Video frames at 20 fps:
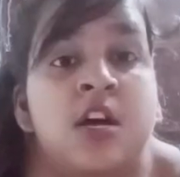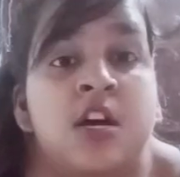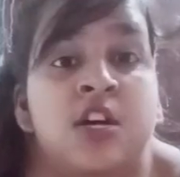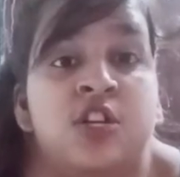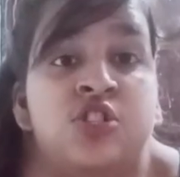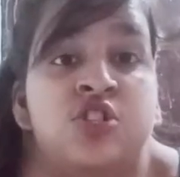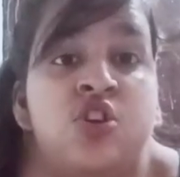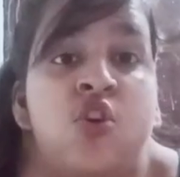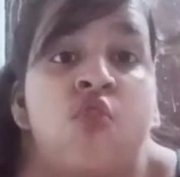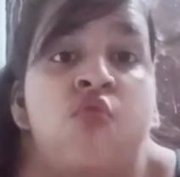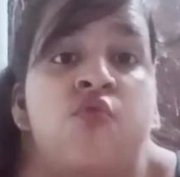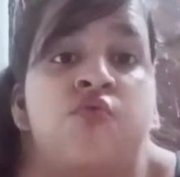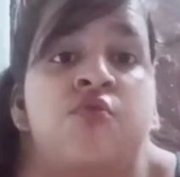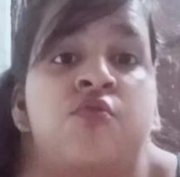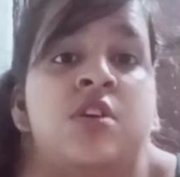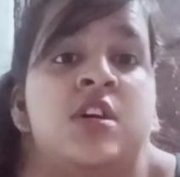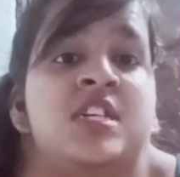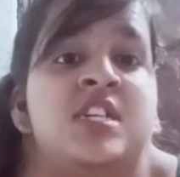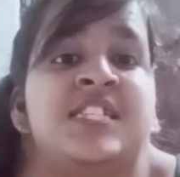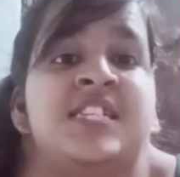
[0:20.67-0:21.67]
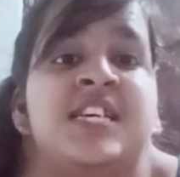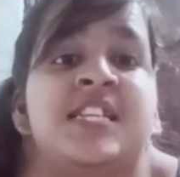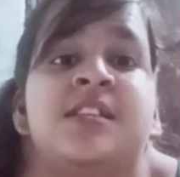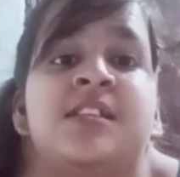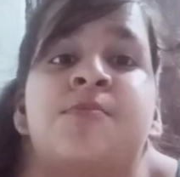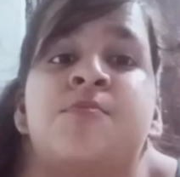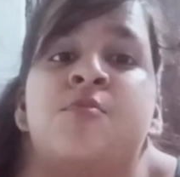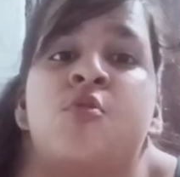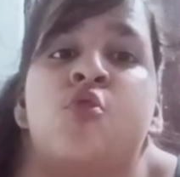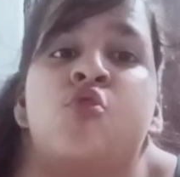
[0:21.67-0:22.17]
So first and
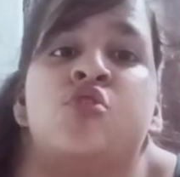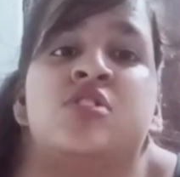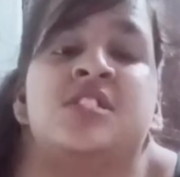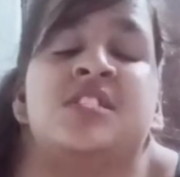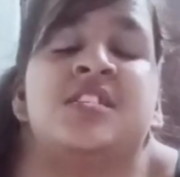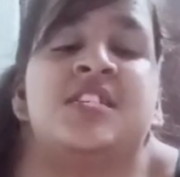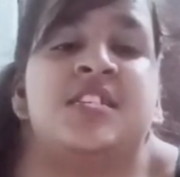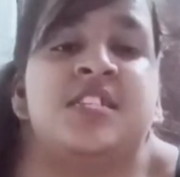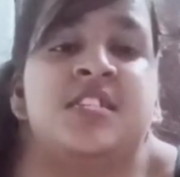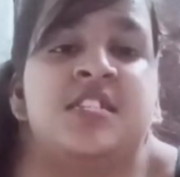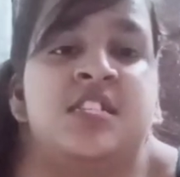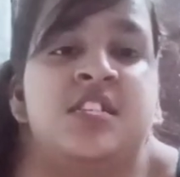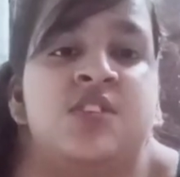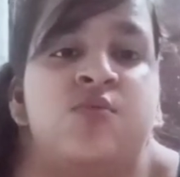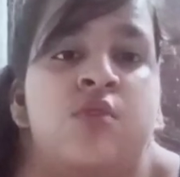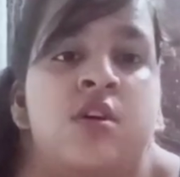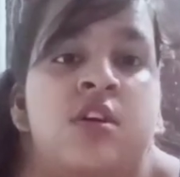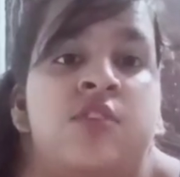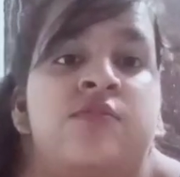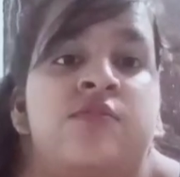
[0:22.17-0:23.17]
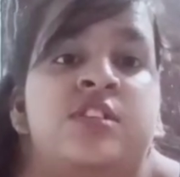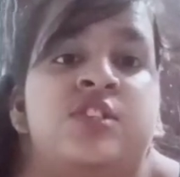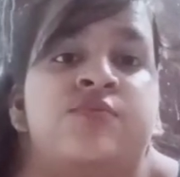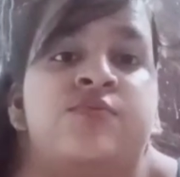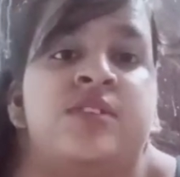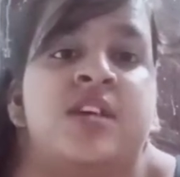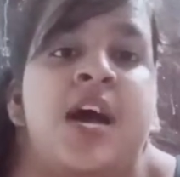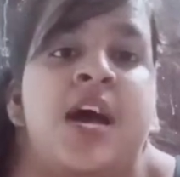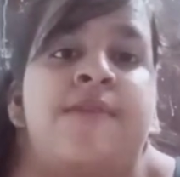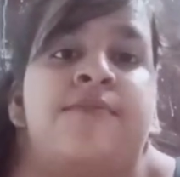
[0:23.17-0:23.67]
the most easy one which
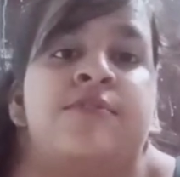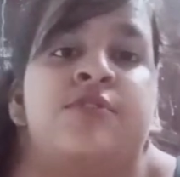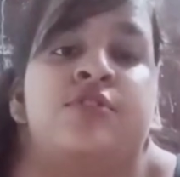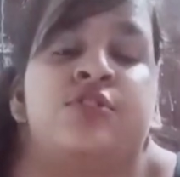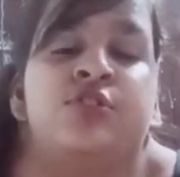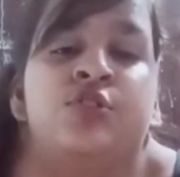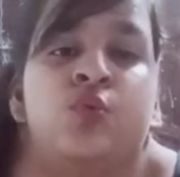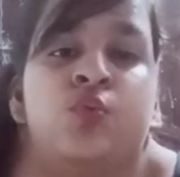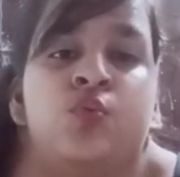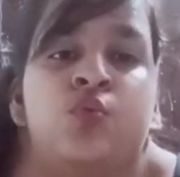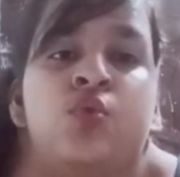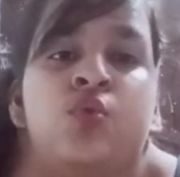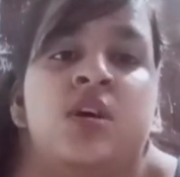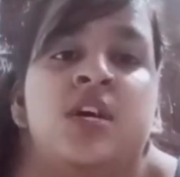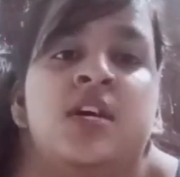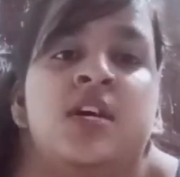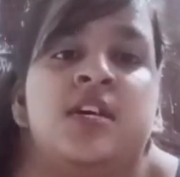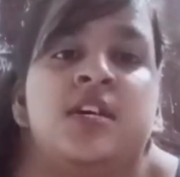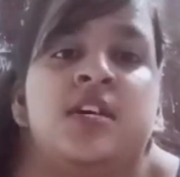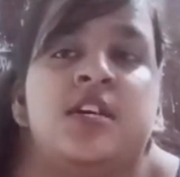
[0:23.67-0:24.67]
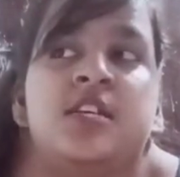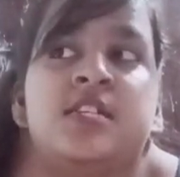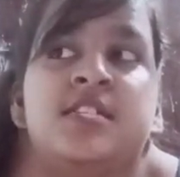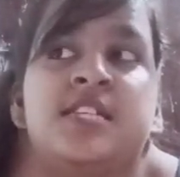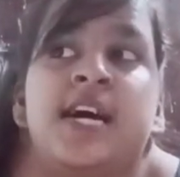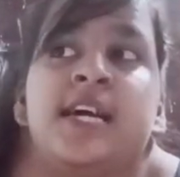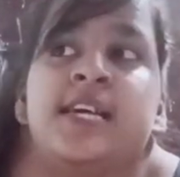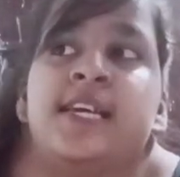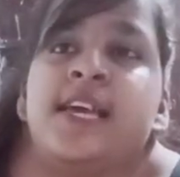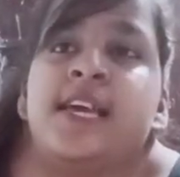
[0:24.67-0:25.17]
we have to do is
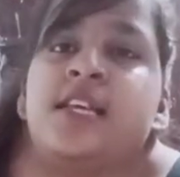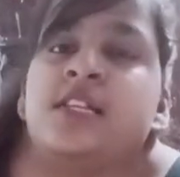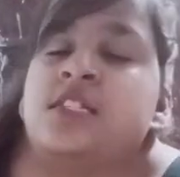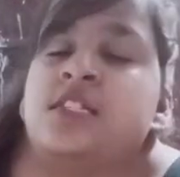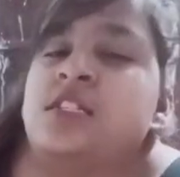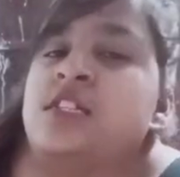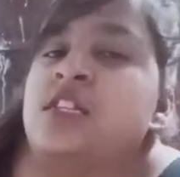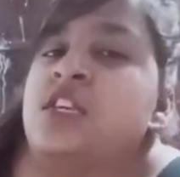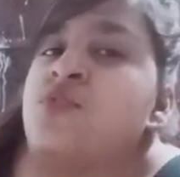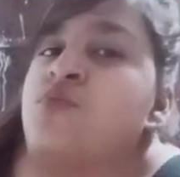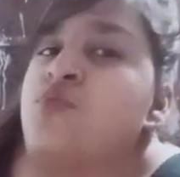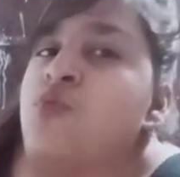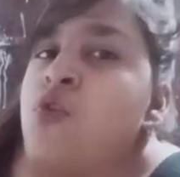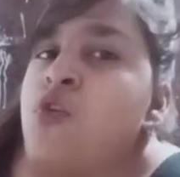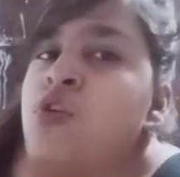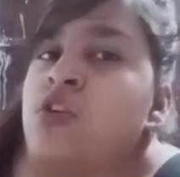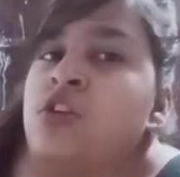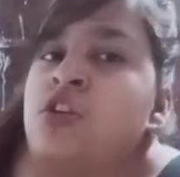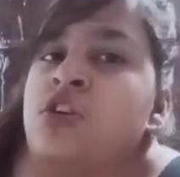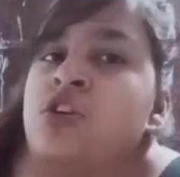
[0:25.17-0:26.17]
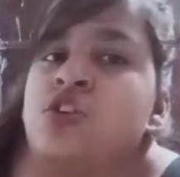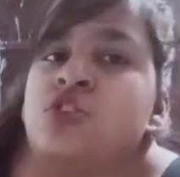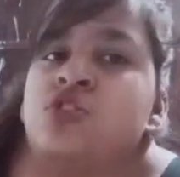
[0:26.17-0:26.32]
against the wall.